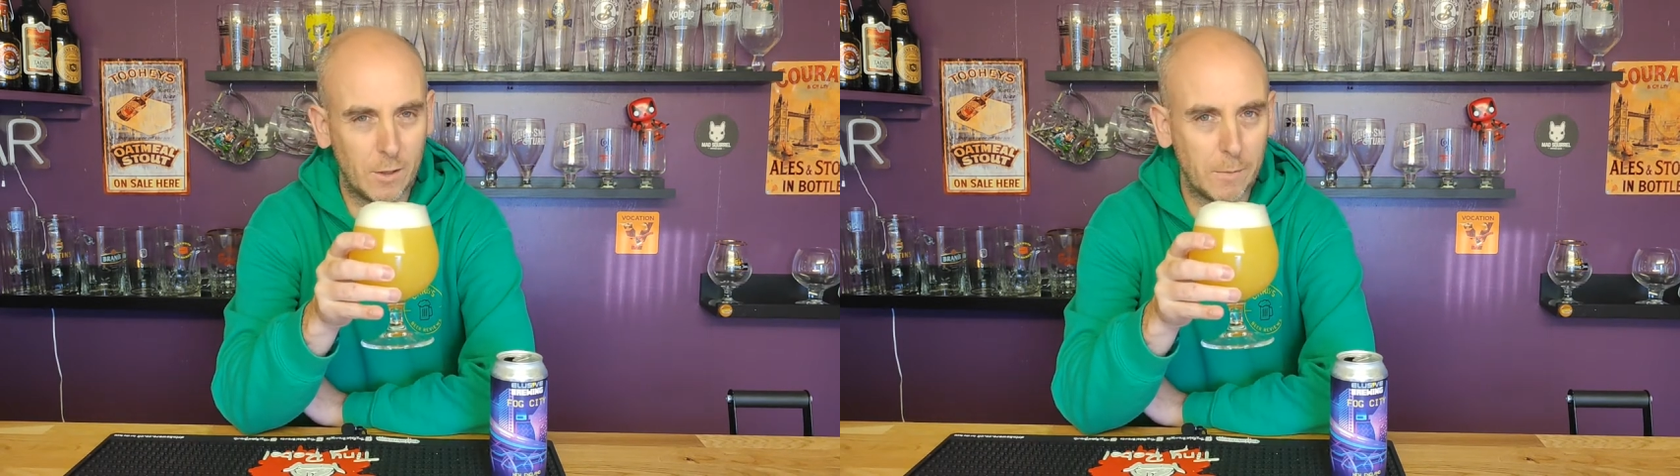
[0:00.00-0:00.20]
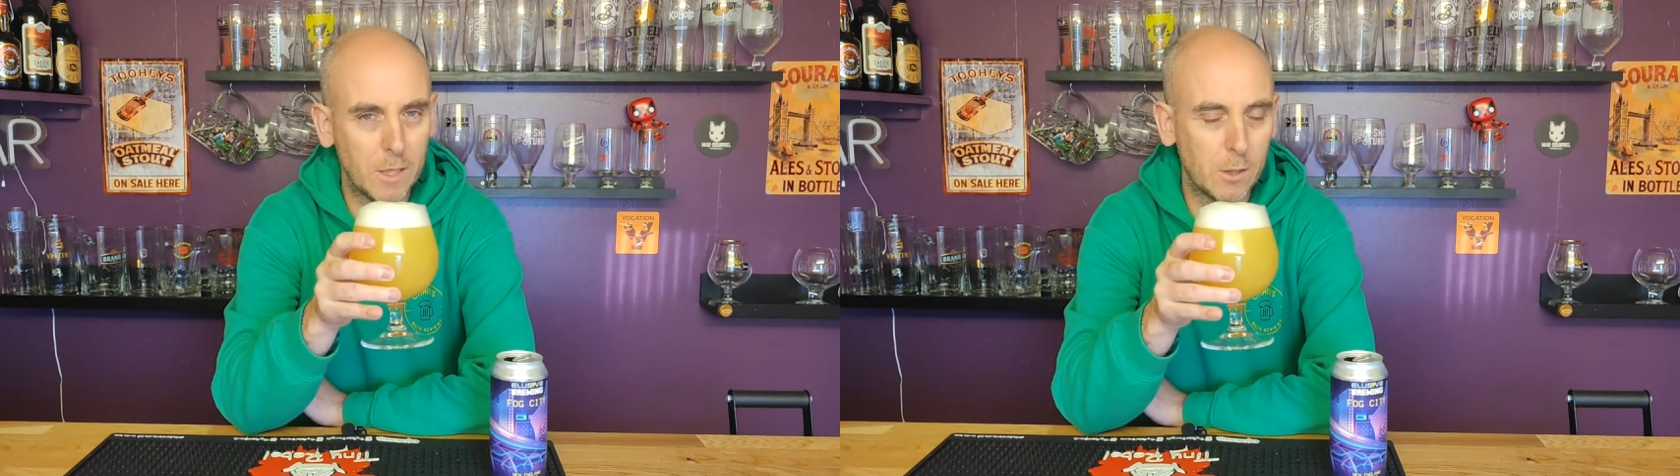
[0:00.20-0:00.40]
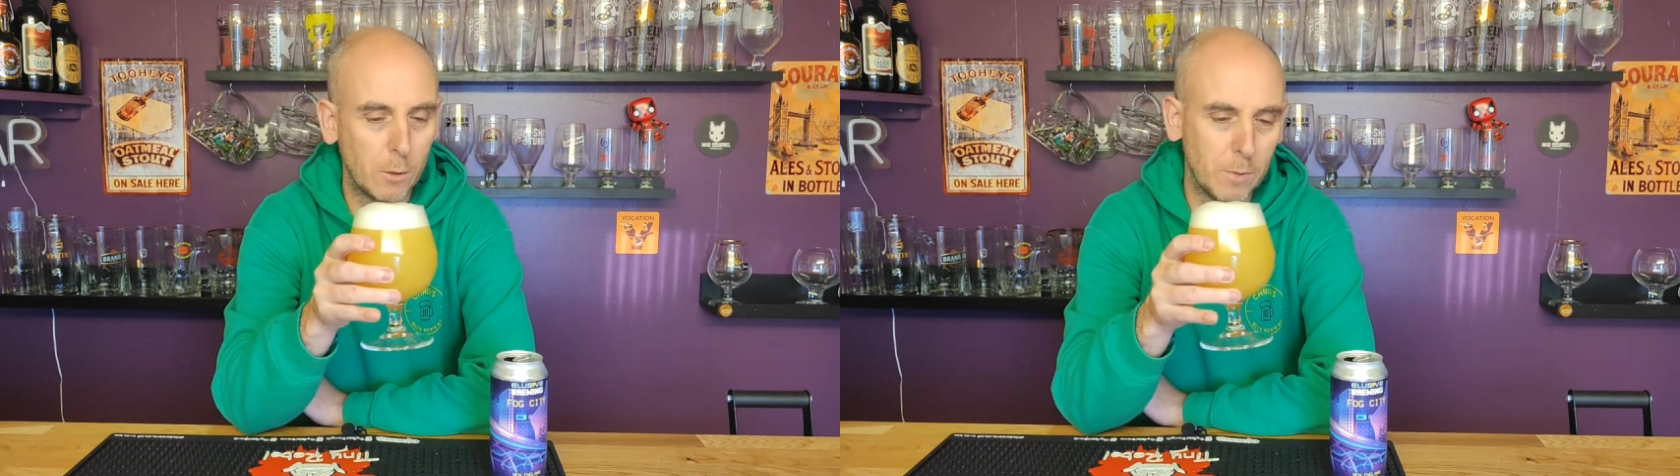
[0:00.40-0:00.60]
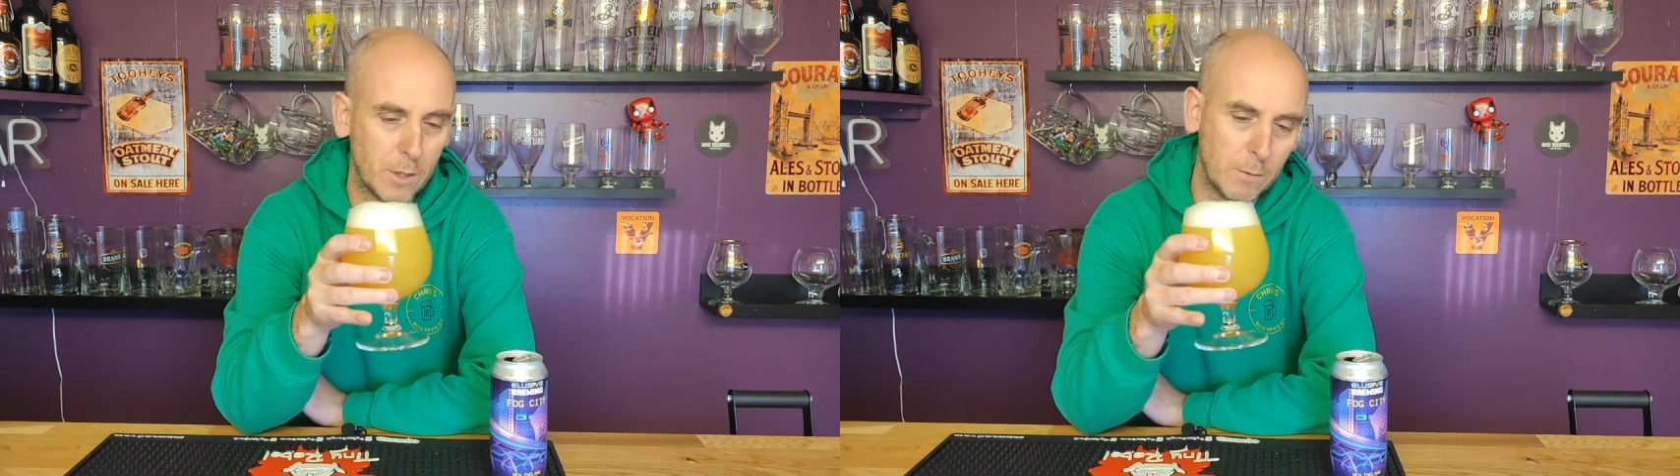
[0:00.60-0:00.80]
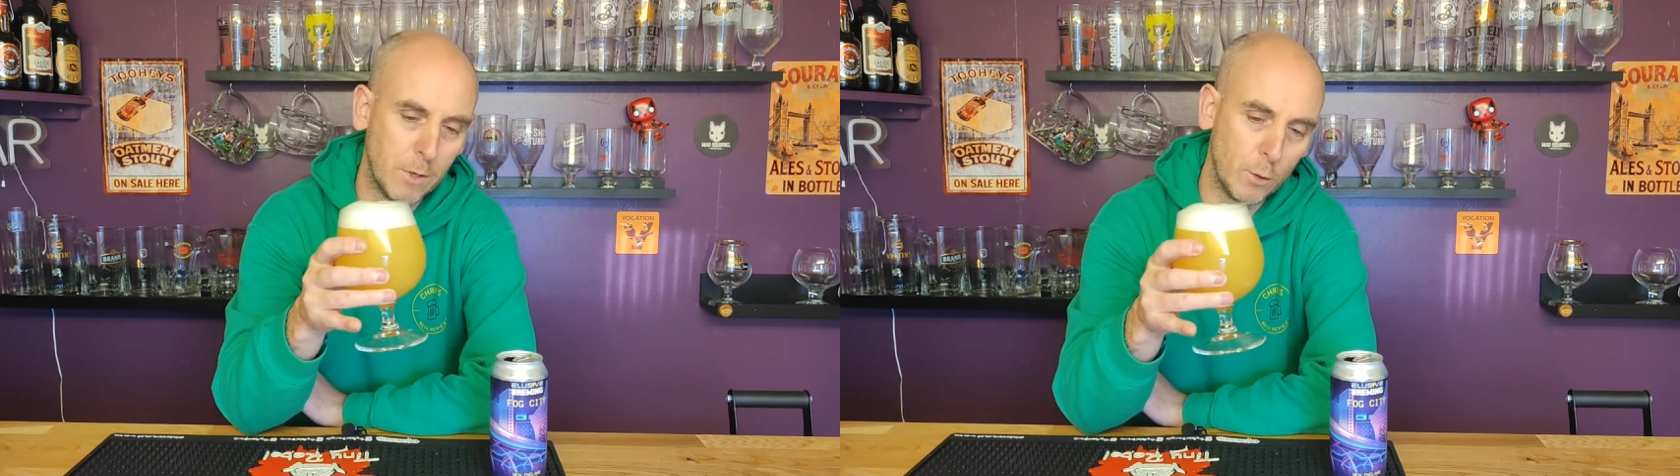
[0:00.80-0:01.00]
is going to be
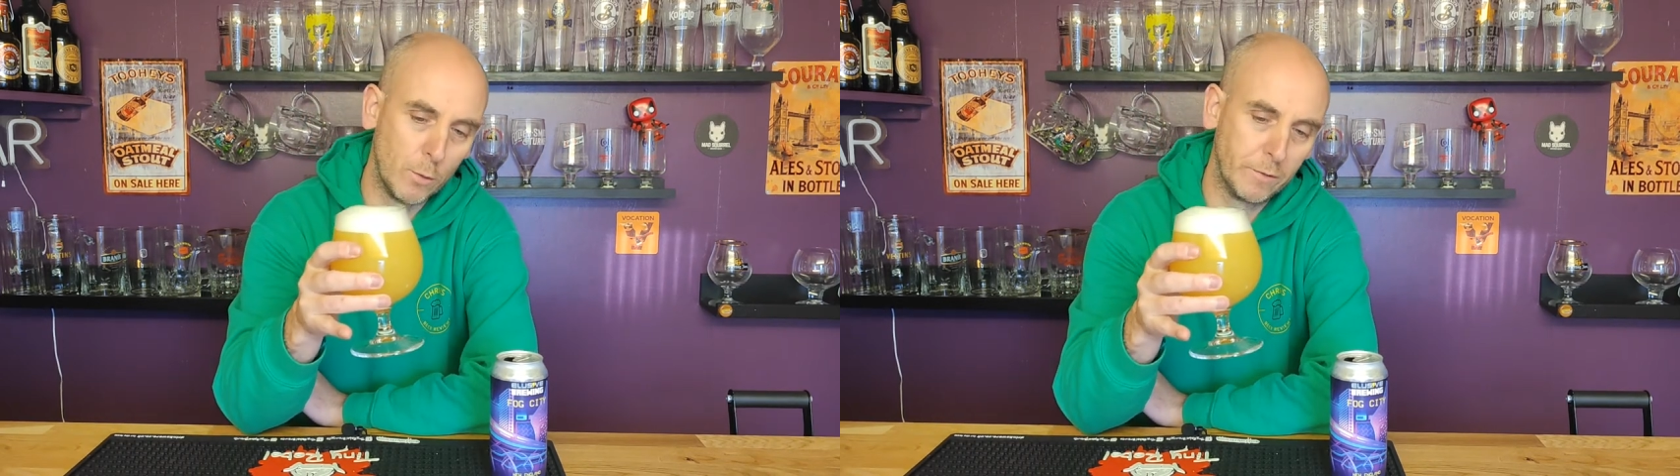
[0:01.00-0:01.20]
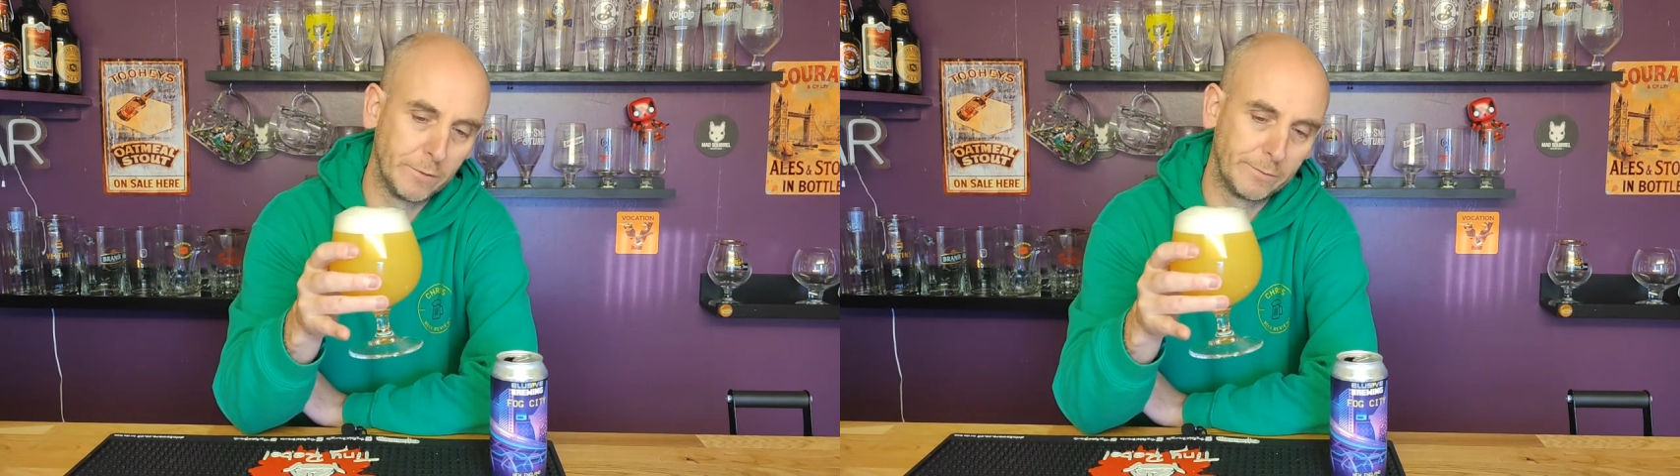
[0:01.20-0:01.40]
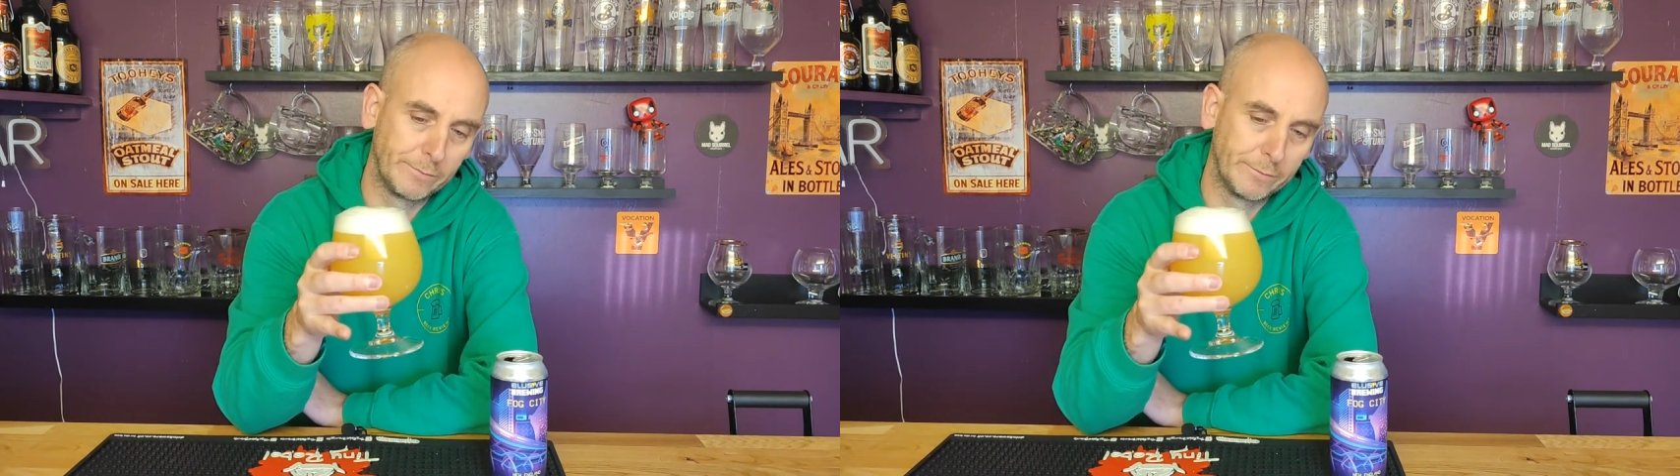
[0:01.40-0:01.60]
super smooth.